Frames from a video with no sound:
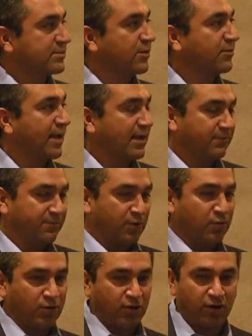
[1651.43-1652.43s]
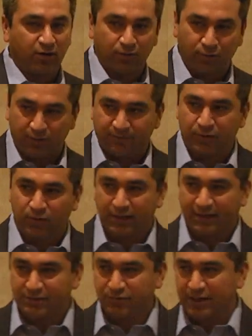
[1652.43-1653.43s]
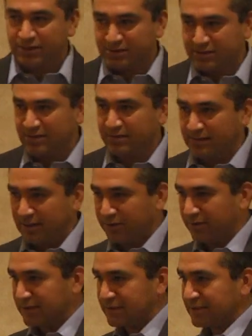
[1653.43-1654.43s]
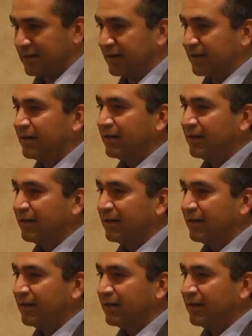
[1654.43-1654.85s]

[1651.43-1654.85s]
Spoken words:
So they have a phone call, or if you want to get directions to the nearest site,